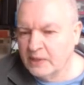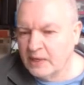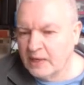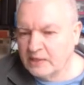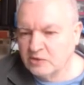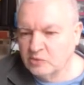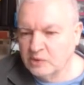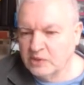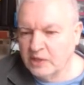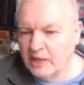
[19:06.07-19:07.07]
Hassle
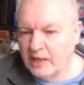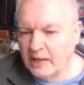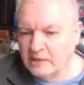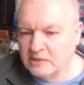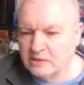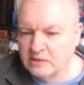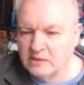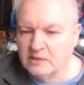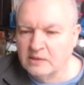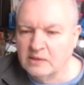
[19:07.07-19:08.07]
with lead.
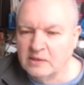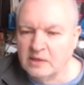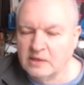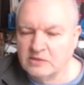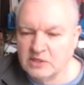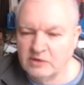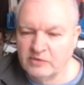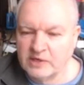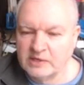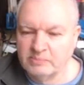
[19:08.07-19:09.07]
I'll see if
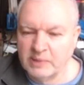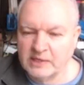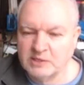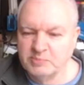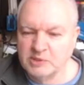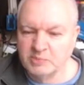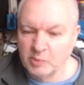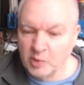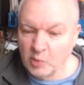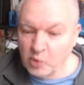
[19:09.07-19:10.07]
that black is possible.
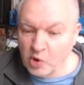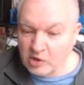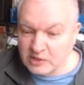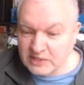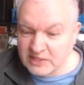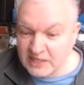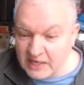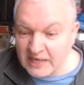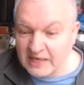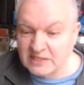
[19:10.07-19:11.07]
But what's
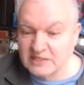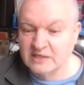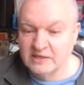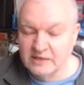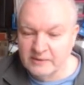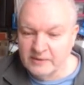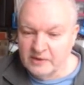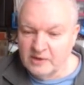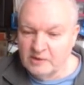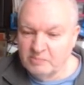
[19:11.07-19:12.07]
this?
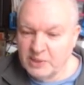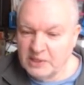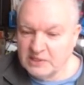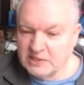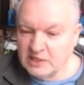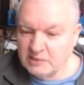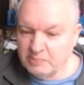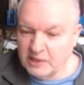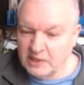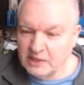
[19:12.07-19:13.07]

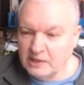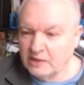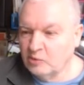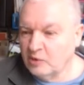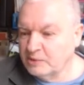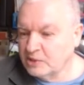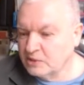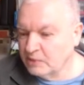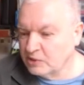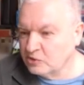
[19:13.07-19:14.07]
PCB. Oh, let me just
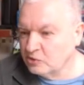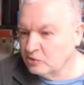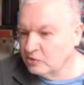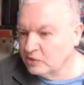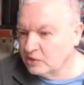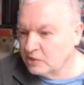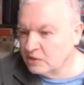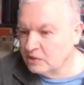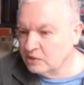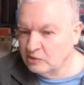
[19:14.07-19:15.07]
make sure
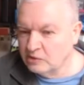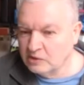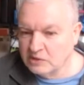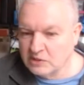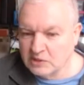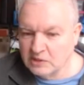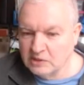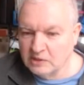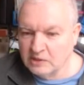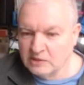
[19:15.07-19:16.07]
that you can see
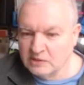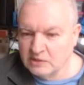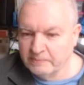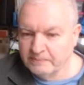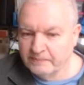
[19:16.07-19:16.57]
this.